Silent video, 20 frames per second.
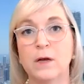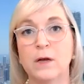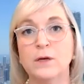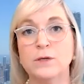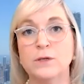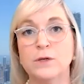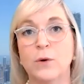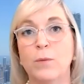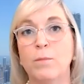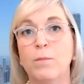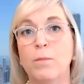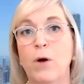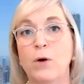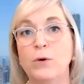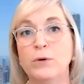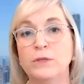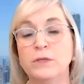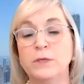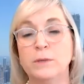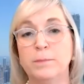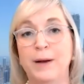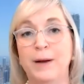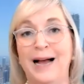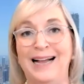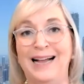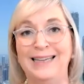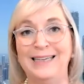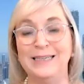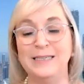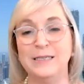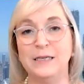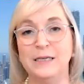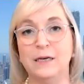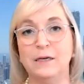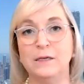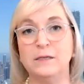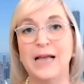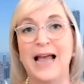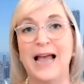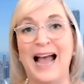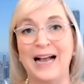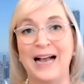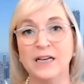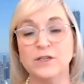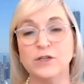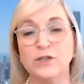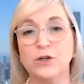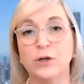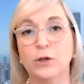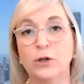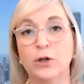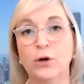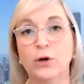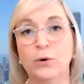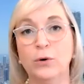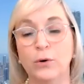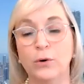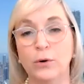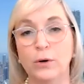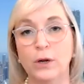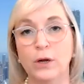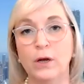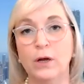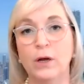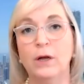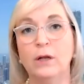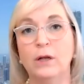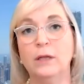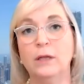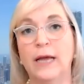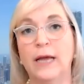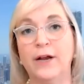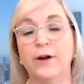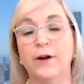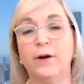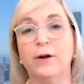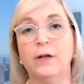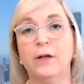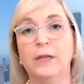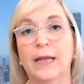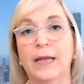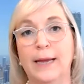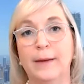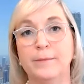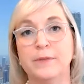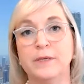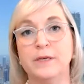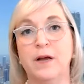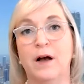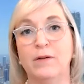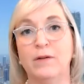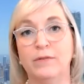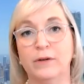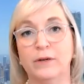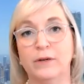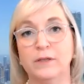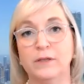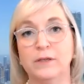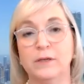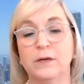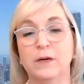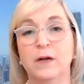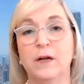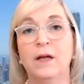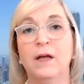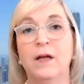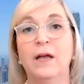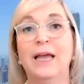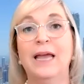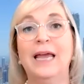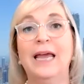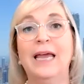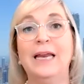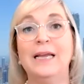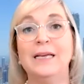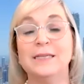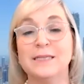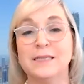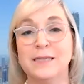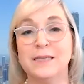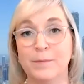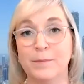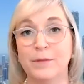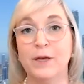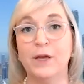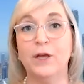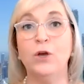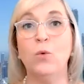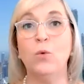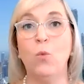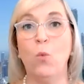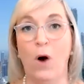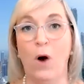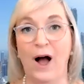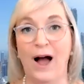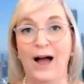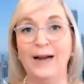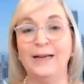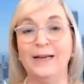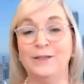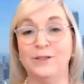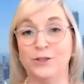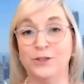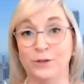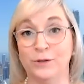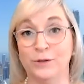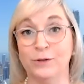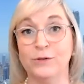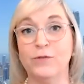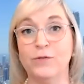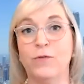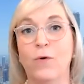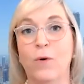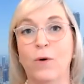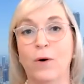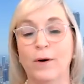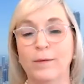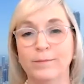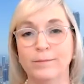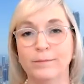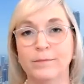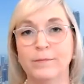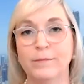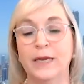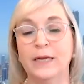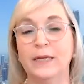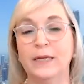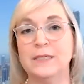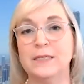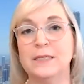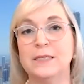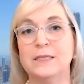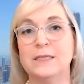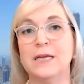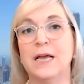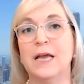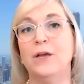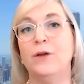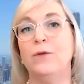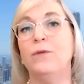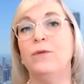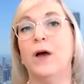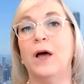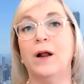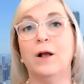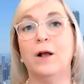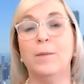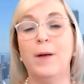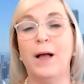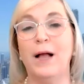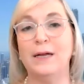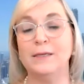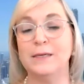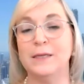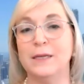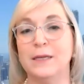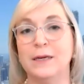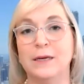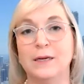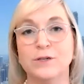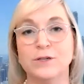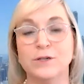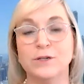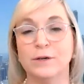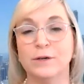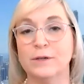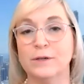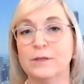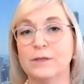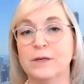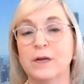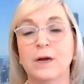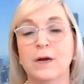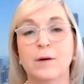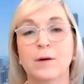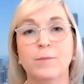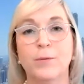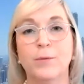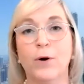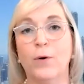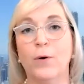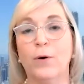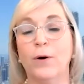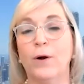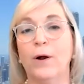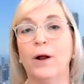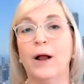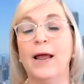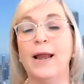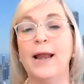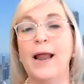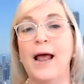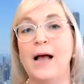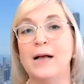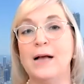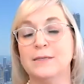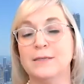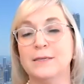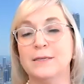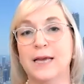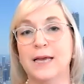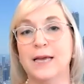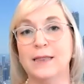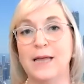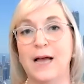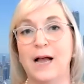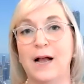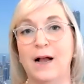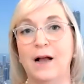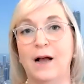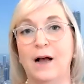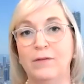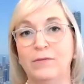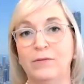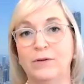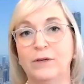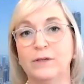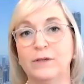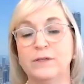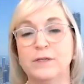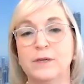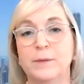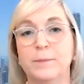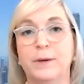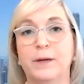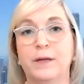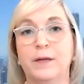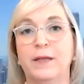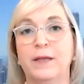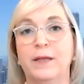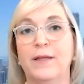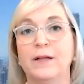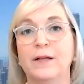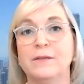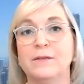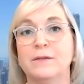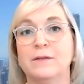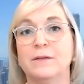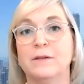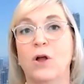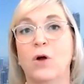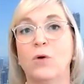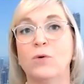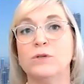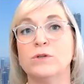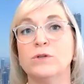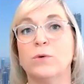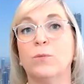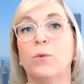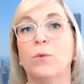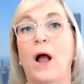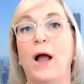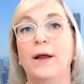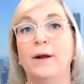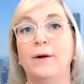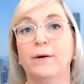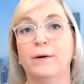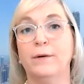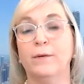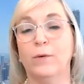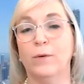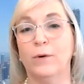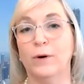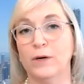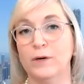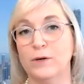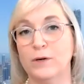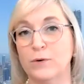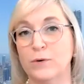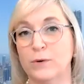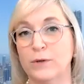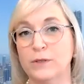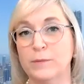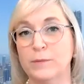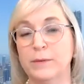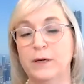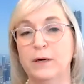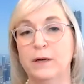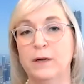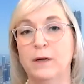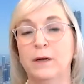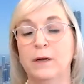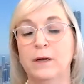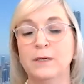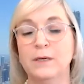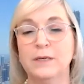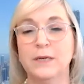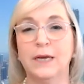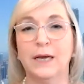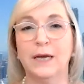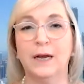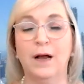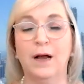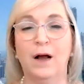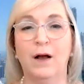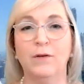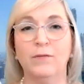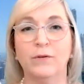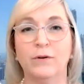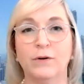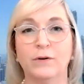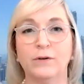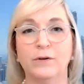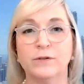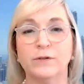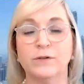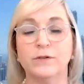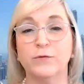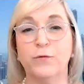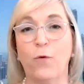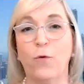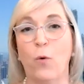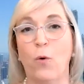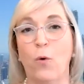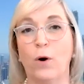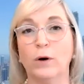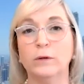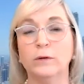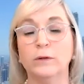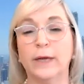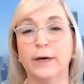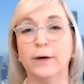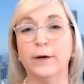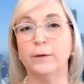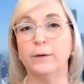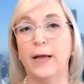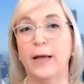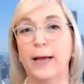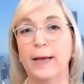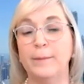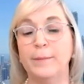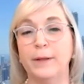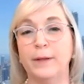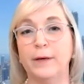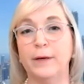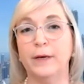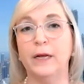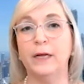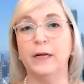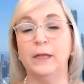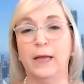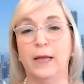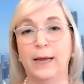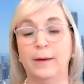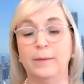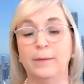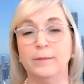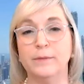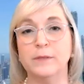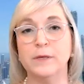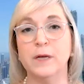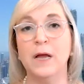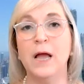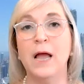So most policies exclude liquor claims coverage. It is something you want insurance for. Needless to say, you've got to go back to the insurance broker and ask to get that coverage. Typically that's known as a rider or an endorsement to get covered for liquor liability claims.